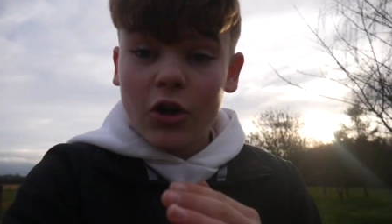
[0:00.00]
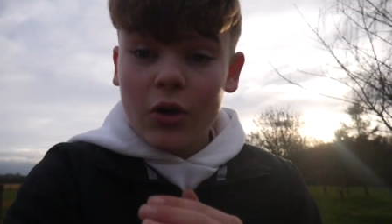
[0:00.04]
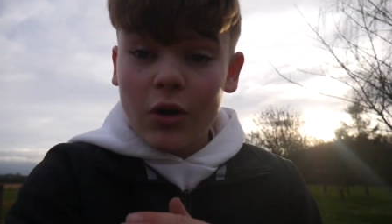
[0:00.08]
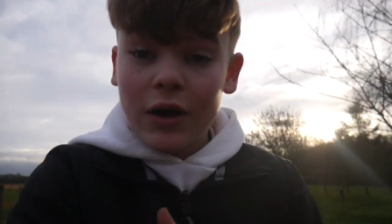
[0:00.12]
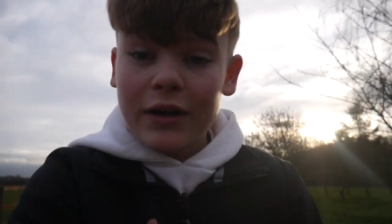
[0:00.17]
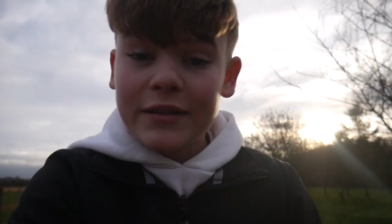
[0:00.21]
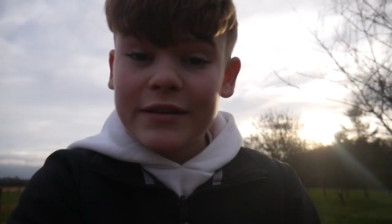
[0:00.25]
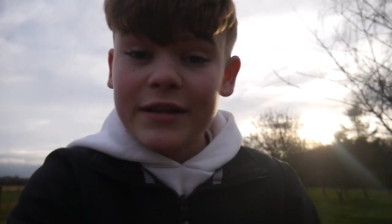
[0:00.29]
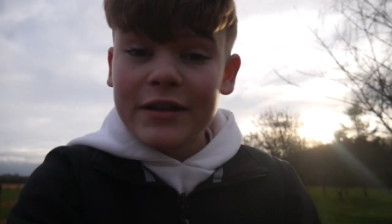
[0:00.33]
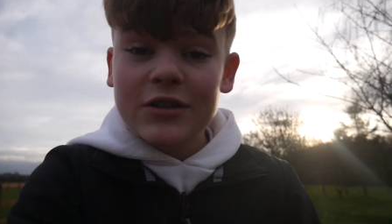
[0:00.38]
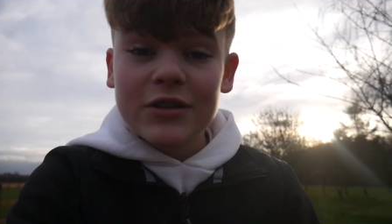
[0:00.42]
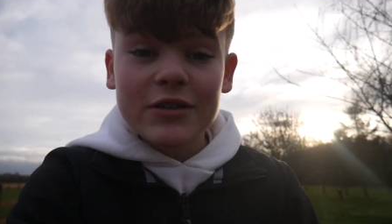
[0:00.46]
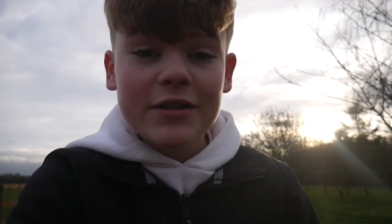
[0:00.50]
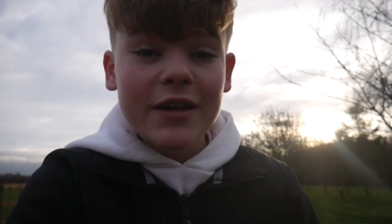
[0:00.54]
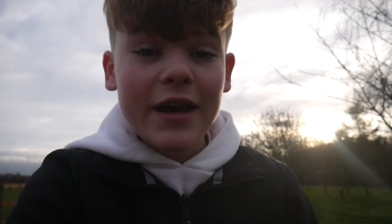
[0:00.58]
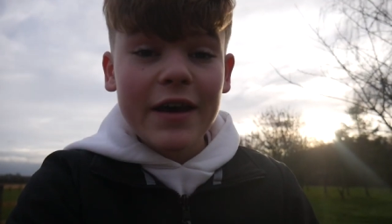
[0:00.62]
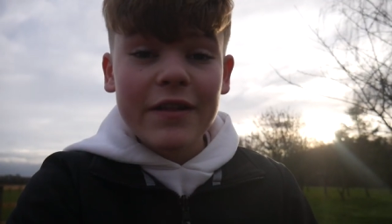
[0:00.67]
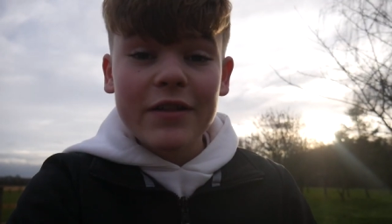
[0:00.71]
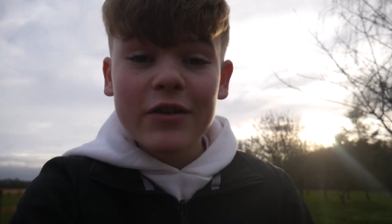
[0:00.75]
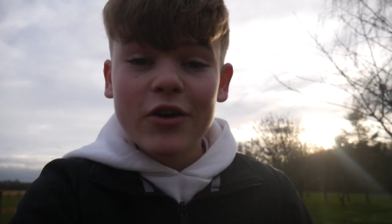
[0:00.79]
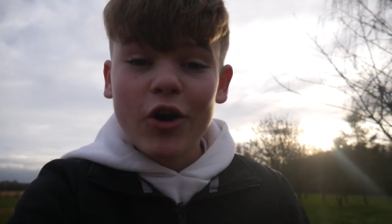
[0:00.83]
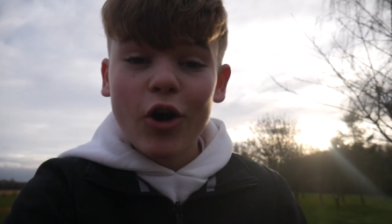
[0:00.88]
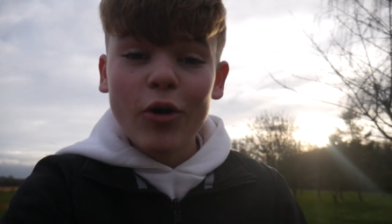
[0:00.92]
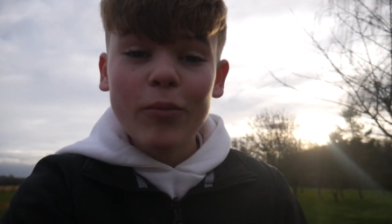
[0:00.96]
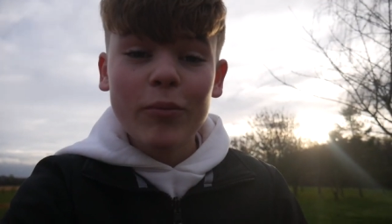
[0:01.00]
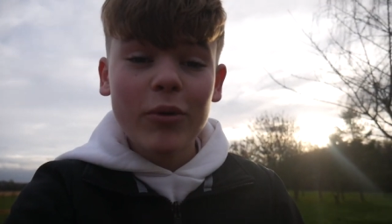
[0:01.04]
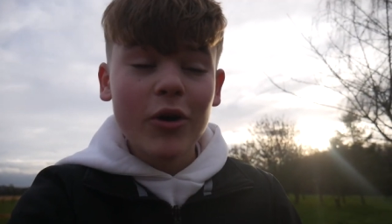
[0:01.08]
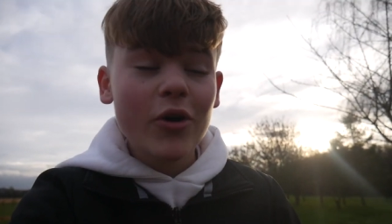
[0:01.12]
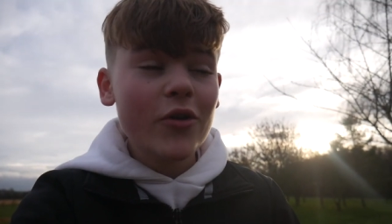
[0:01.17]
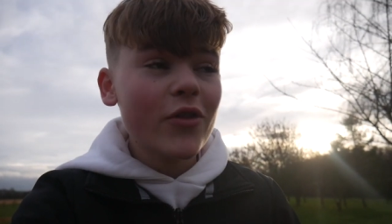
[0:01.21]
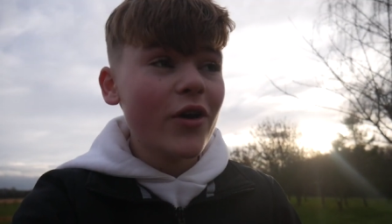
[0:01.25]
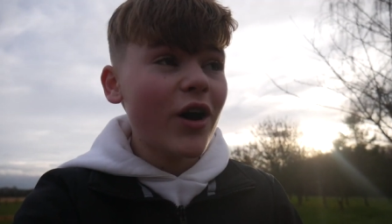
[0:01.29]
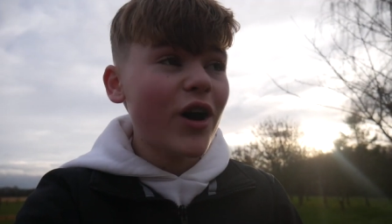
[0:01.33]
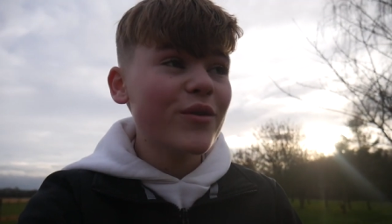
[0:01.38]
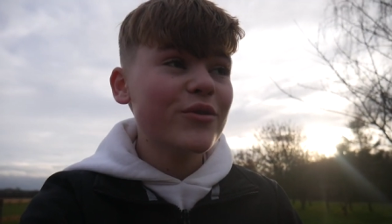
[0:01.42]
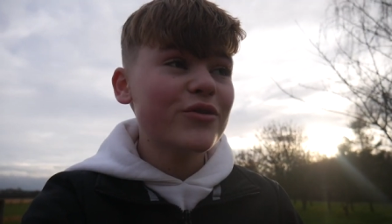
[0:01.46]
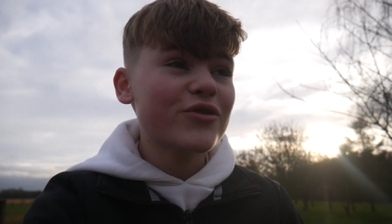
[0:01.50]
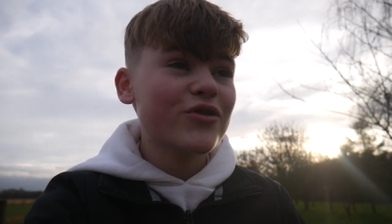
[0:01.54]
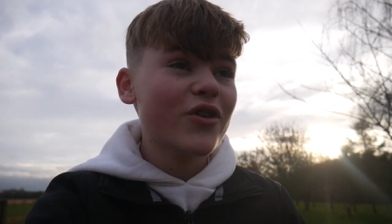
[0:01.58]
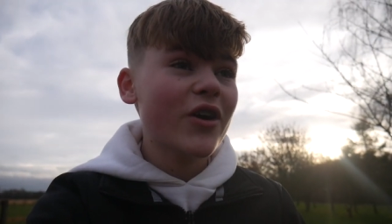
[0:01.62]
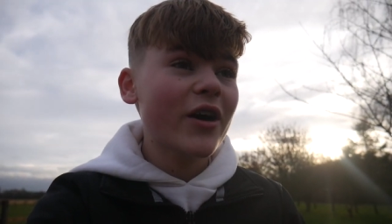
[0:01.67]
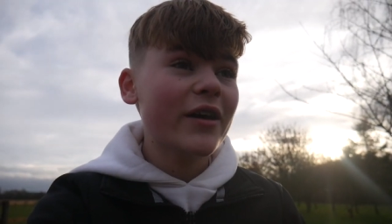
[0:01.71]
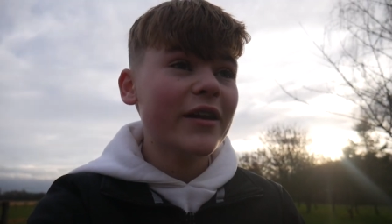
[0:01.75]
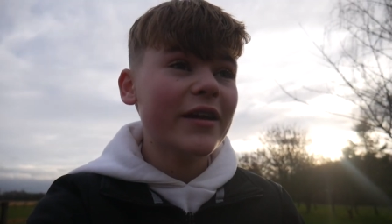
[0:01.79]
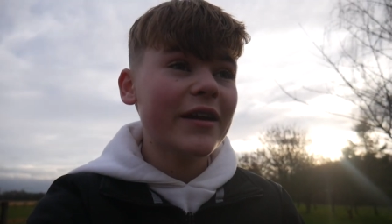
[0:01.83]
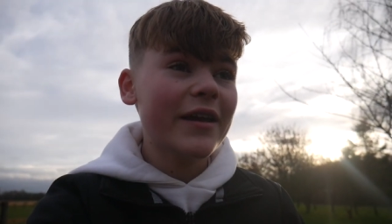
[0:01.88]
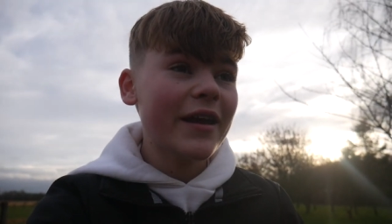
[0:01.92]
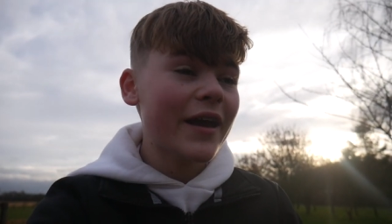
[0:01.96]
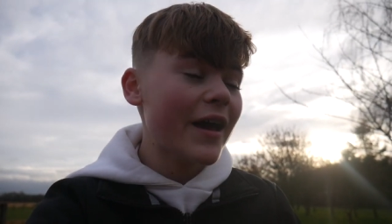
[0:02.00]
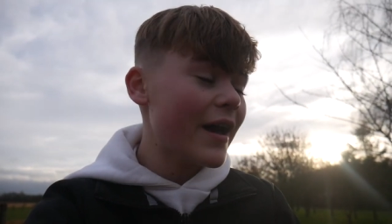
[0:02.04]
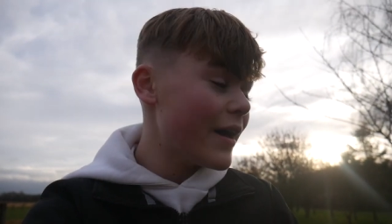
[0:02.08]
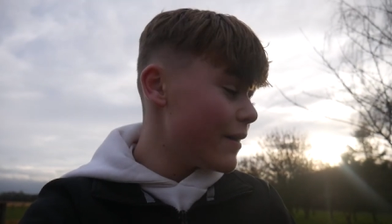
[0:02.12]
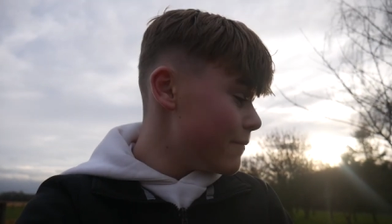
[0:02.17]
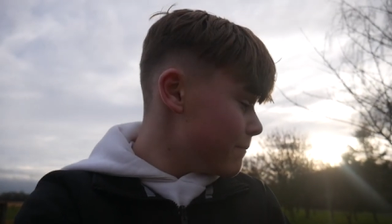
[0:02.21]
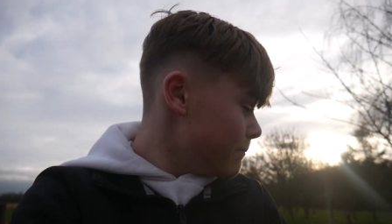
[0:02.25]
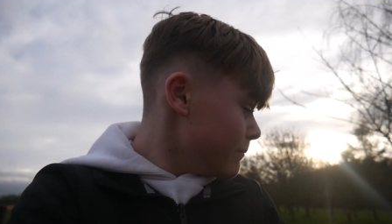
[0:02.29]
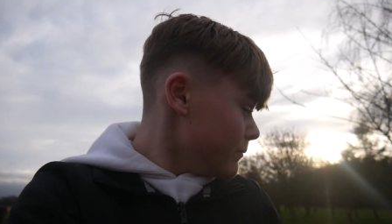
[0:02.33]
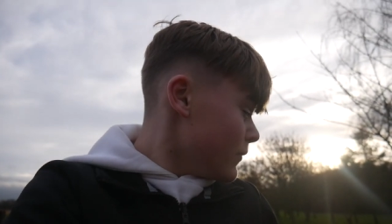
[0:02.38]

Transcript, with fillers: I did just get the combo that I was trying to get.